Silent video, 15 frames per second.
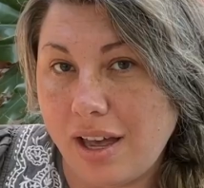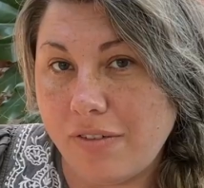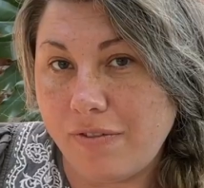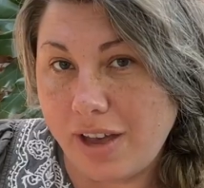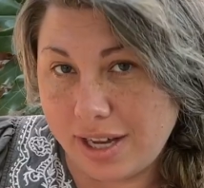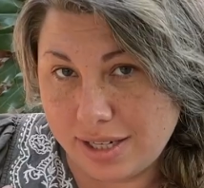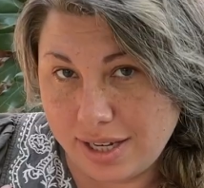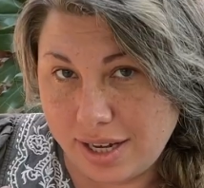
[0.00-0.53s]

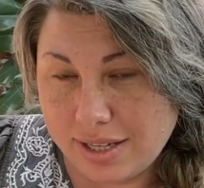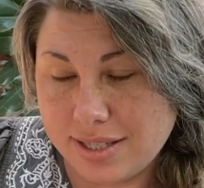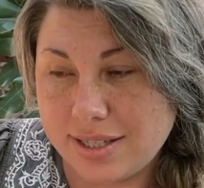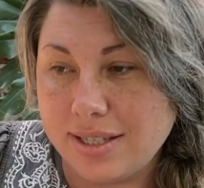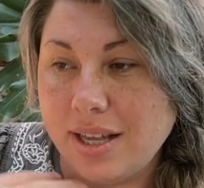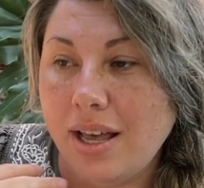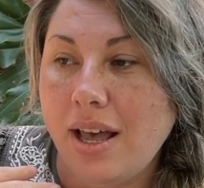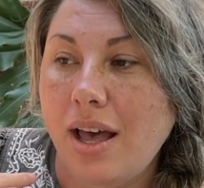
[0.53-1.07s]
affect
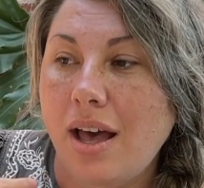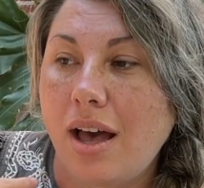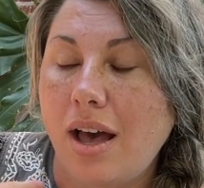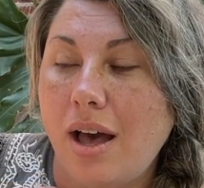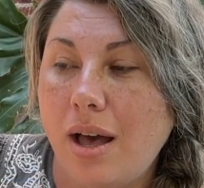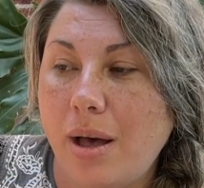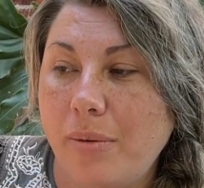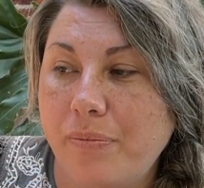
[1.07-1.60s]
us
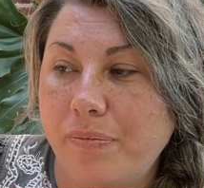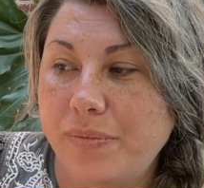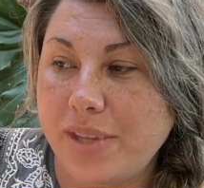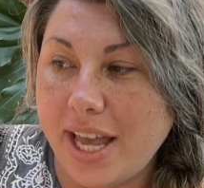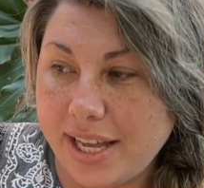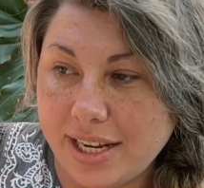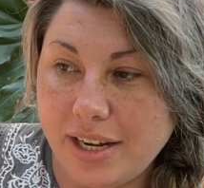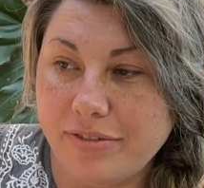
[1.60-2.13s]

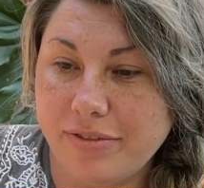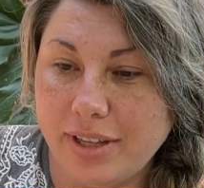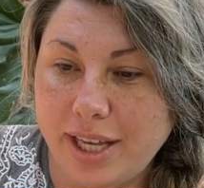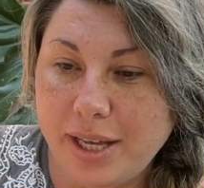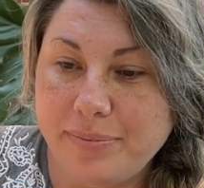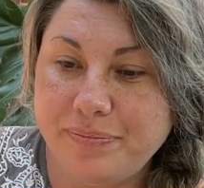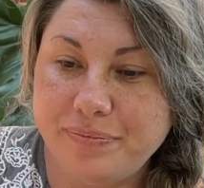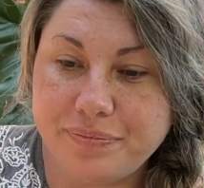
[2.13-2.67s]

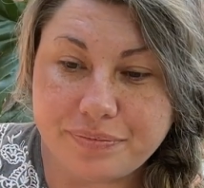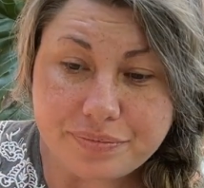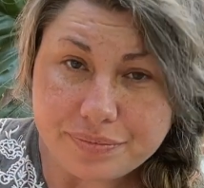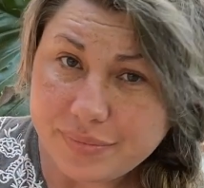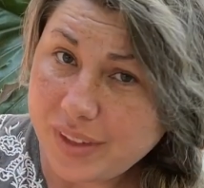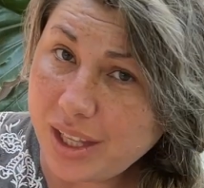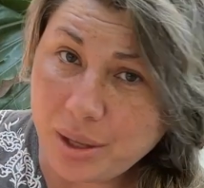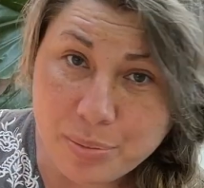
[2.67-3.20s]
negatively,
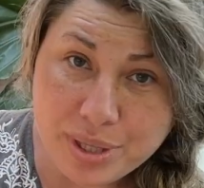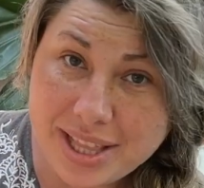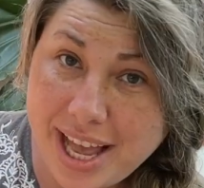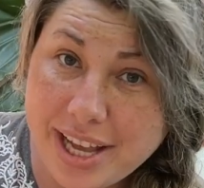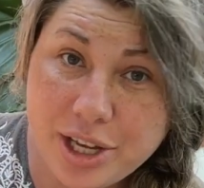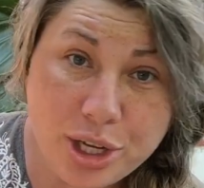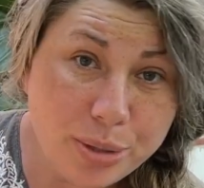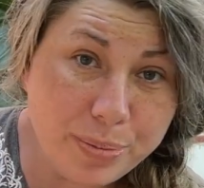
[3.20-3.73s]
but
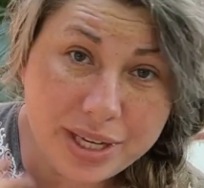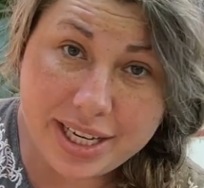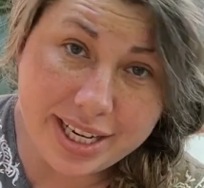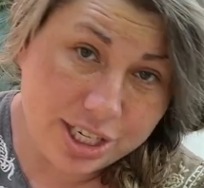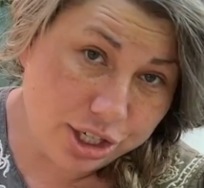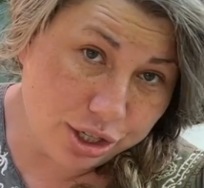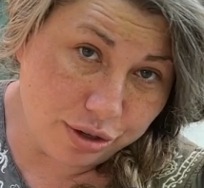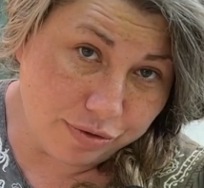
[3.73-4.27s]
that could be an
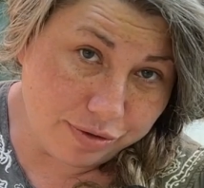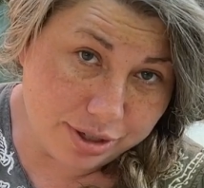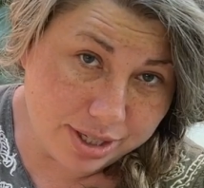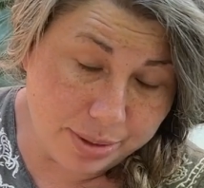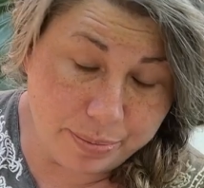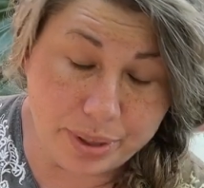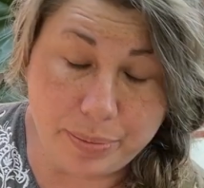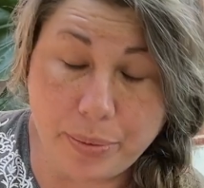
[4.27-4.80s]
issue for
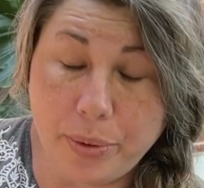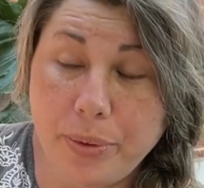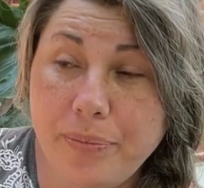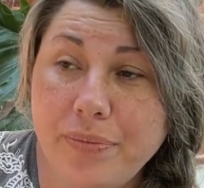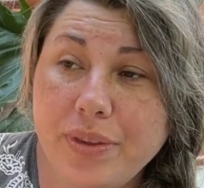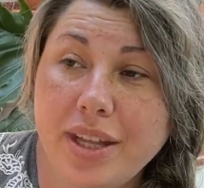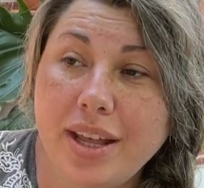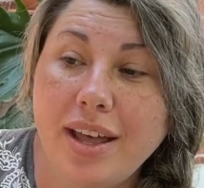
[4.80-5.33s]
some people.
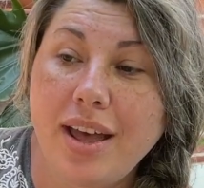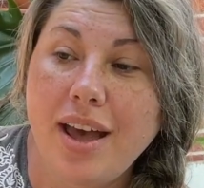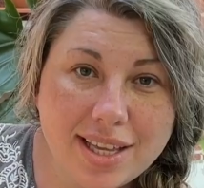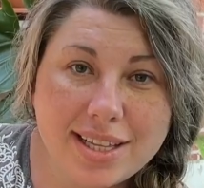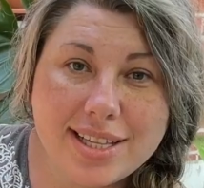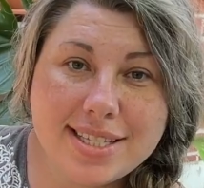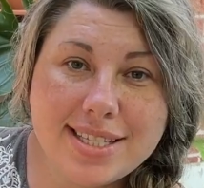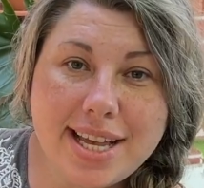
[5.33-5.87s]

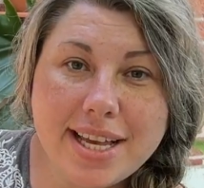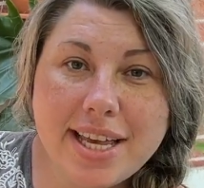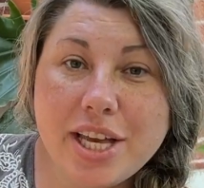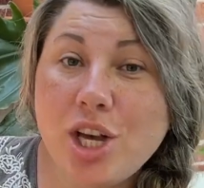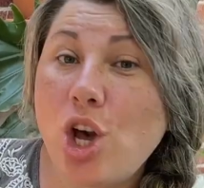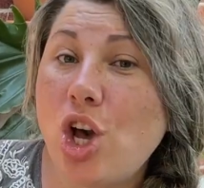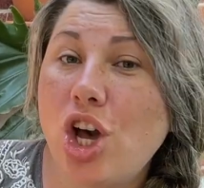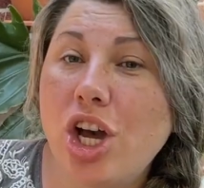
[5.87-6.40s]
The
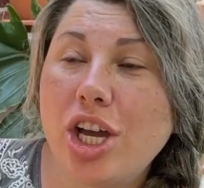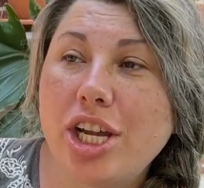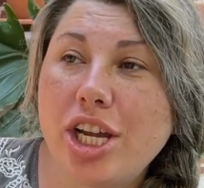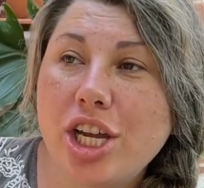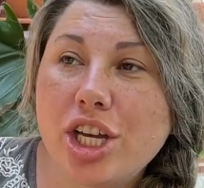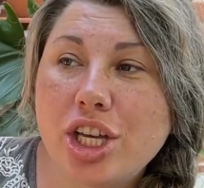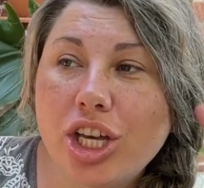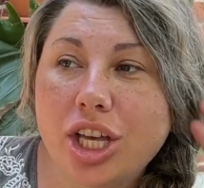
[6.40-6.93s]
second con
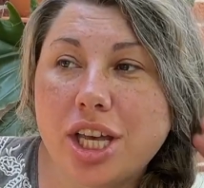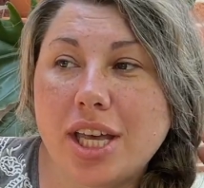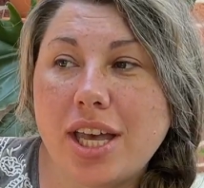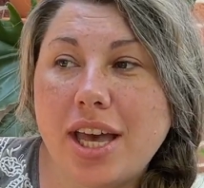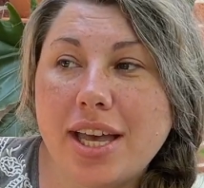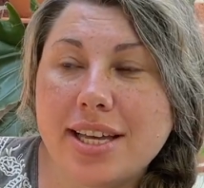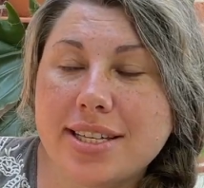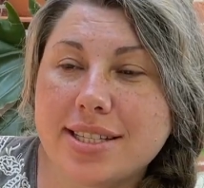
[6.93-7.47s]

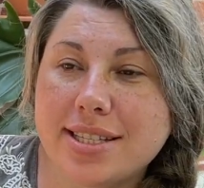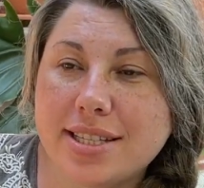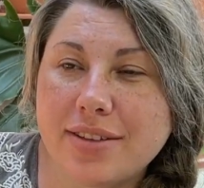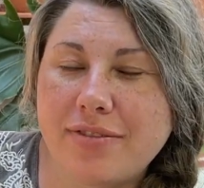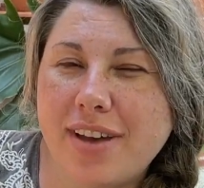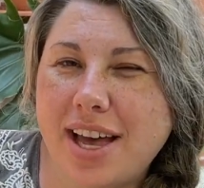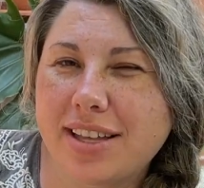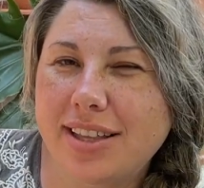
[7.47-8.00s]
is the
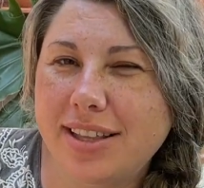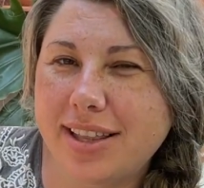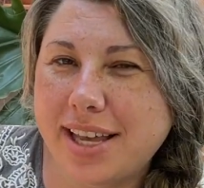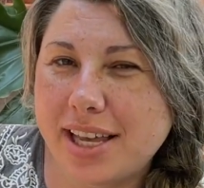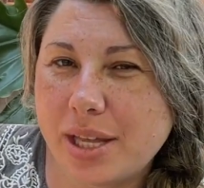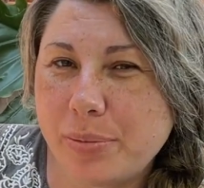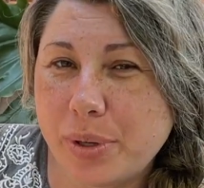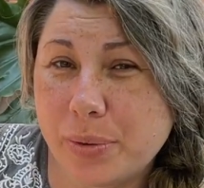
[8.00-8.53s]
fact that they
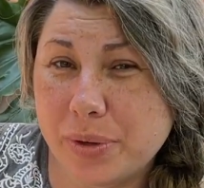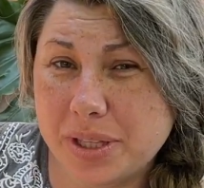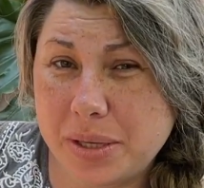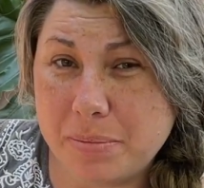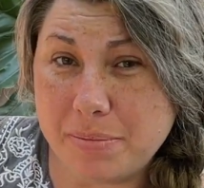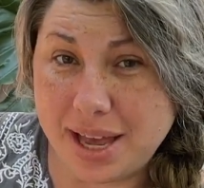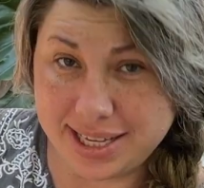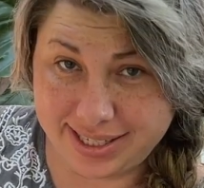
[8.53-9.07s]
can be really
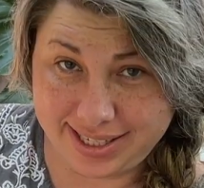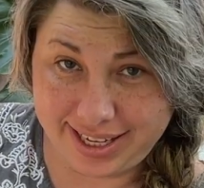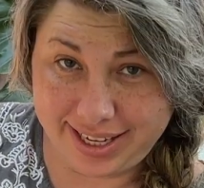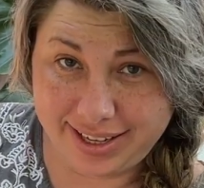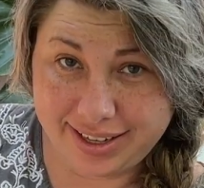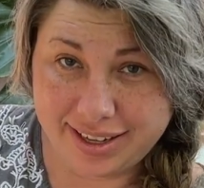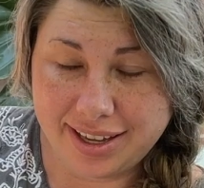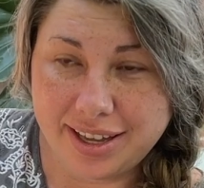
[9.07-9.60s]

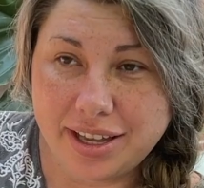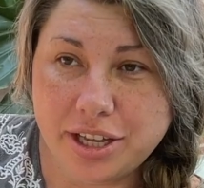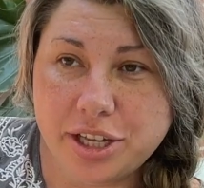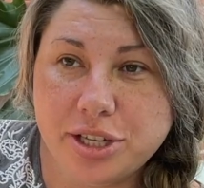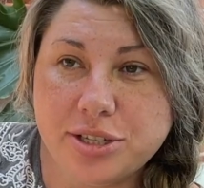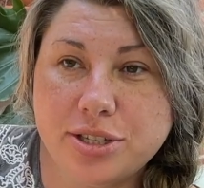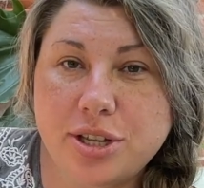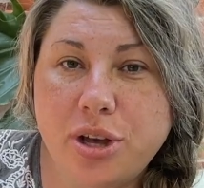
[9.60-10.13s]
messy.
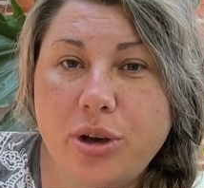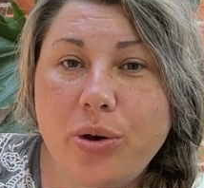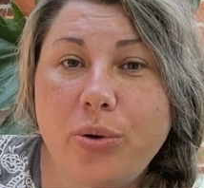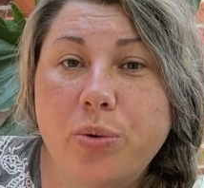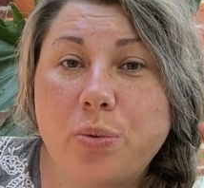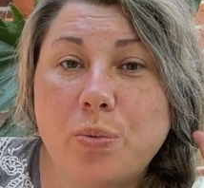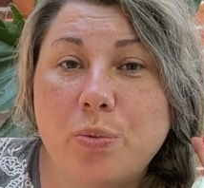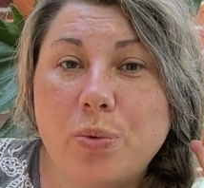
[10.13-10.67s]

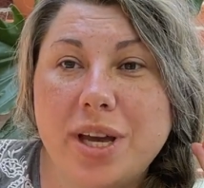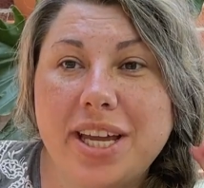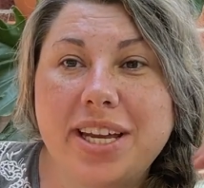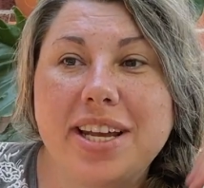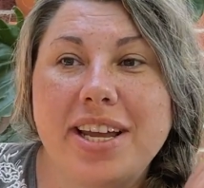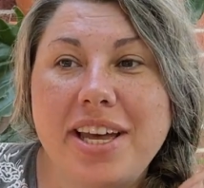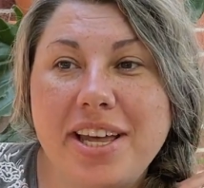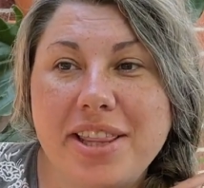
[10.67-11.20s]
So
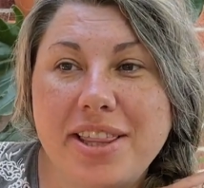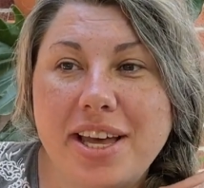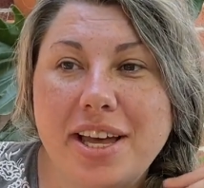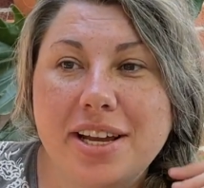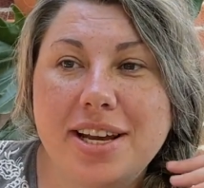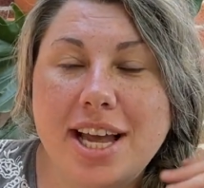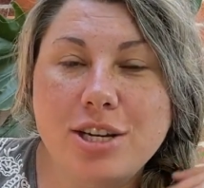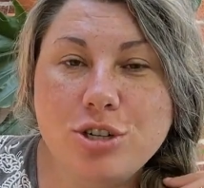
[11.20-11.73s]
when
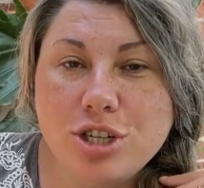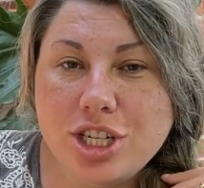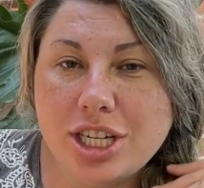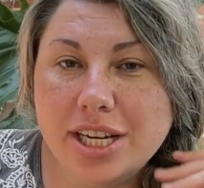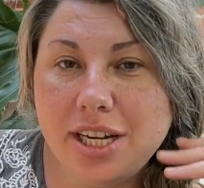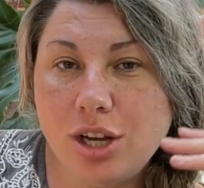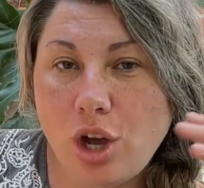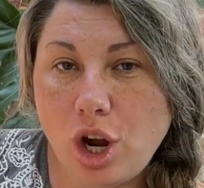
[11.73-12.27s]
the
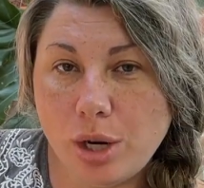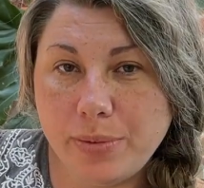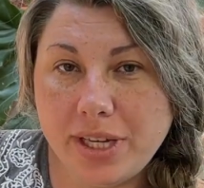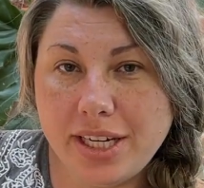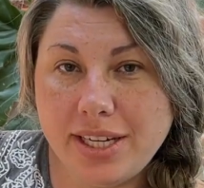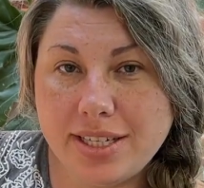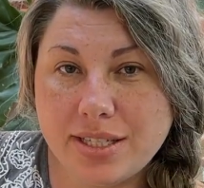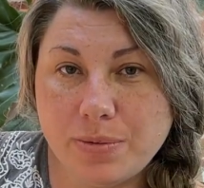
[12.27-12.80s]
nitrogen and
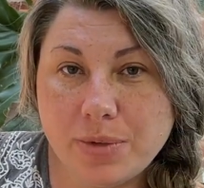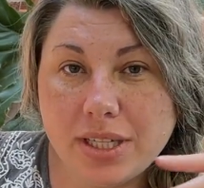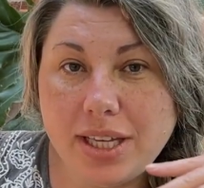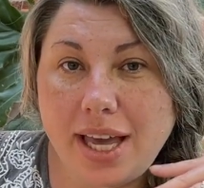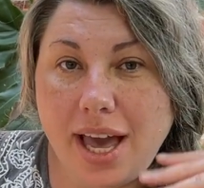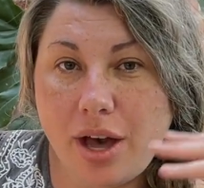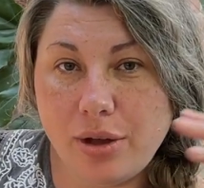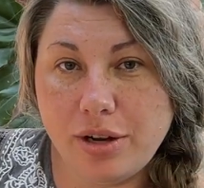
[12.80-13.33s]
carbon is
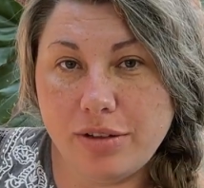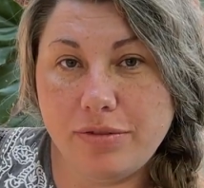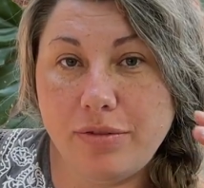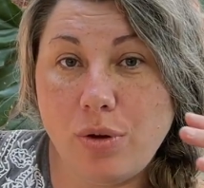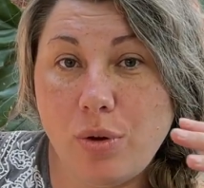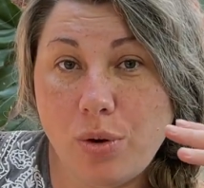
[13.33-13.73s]
really out of